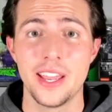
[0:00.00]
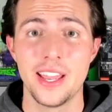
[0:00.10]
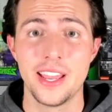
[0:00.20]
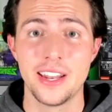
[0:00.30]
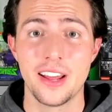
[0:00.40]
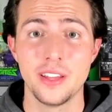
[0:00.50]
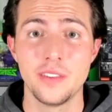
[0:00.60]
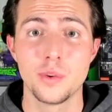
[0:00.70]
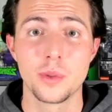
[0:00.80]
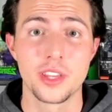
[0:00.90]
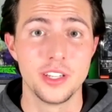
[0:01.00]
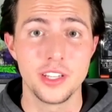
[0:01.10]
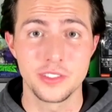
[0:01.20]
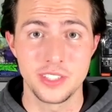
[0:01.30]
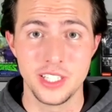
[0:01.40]
and I'll leave you with
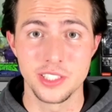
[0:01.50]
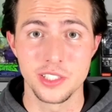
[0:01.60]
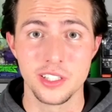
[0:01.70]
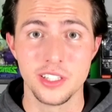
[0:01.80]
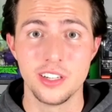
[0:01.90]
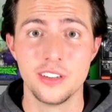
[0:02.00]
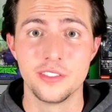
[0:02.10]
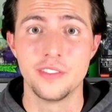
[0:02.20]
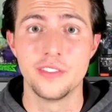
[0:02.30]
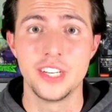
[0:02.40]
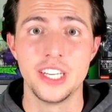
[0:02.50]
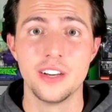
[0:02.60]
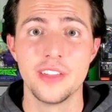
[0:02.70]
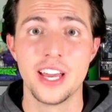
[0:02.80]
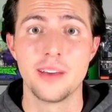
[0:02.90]
another teaser of the video
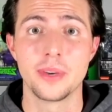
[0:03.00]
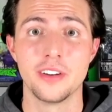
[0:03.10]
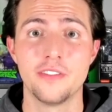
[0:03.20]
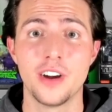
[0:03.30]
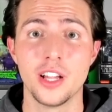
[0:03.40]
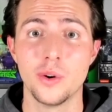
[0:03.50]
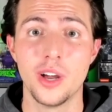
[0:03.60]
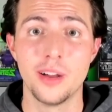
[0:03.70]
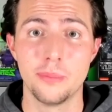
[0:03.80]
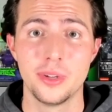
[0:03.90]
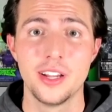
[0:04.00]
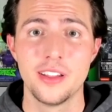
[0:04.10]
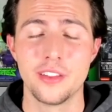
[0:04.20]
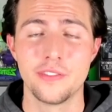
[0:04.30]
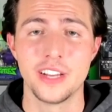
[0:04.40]
that I'm going to follow up
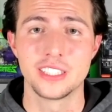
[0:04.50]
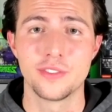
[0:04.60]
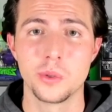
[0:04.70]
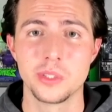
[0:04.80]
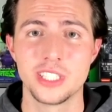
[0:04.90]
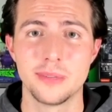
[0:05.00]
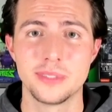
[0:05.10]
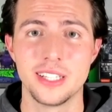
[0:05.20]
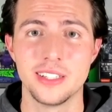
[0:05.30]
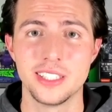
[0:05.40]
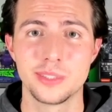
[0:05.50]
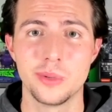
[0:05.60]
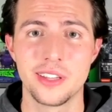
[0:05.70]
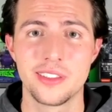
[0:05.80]
the Fast Forward Top 10 list with.